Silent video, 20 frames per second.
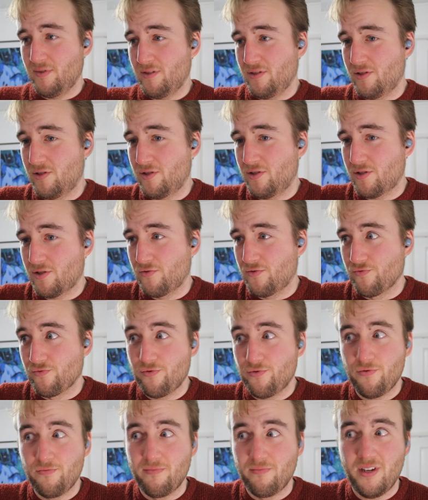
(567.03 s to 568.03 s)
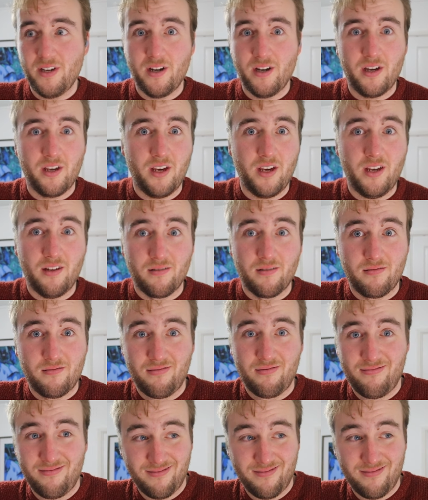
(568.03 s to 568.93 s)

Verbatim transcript: screw me, I guess.